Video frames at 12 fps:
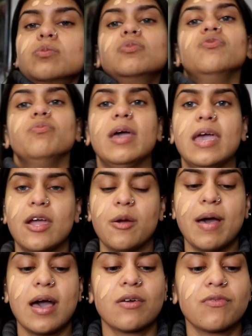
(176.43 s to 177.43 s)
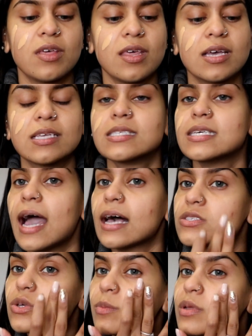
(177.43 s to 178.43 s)
Move my hair back for this.
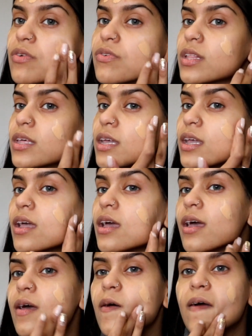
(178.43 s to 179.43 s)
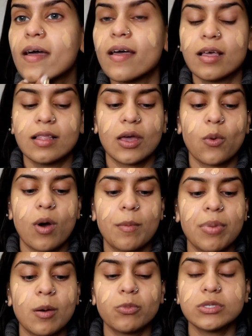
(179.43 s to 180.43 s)
Yeah, so I'm definitely, like,
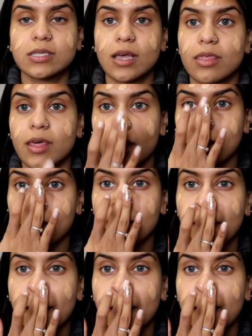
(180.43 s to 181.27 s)
one pump was nothing.